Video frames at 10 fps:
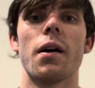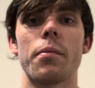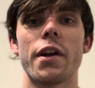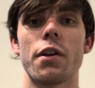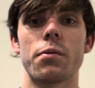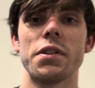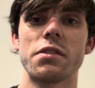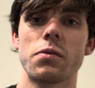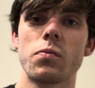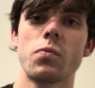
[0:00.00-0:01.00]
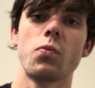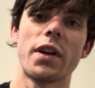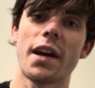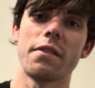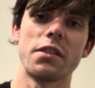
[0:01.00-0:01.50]
They're the reason we
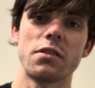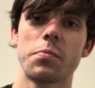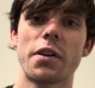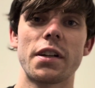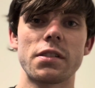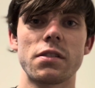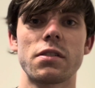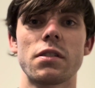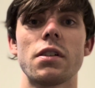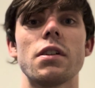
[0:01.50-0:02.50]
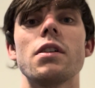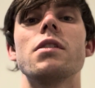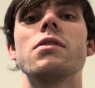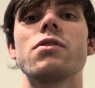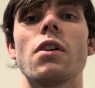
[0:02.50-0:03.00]
have these springs.
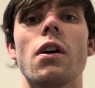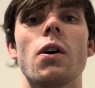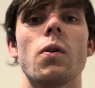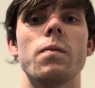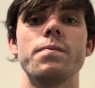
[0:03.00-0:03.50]
So